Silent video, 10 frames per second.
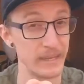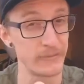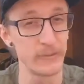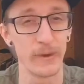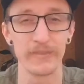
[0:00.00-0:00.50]

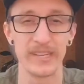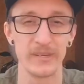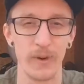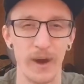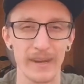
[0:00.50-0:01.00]
If you ever
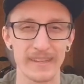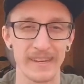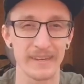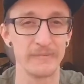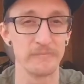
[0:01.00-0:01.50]
need to walk it
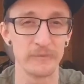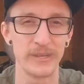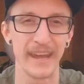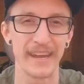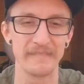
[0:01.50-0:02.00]
there,
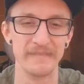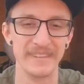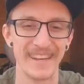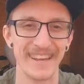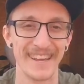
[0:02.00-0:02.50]
you can.
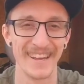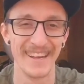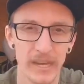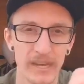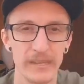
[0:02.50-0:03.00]

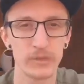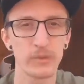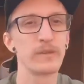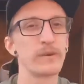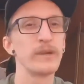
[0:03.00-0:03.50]
This
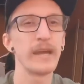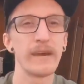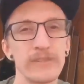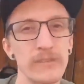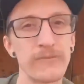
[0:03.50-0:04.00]
one that we have is a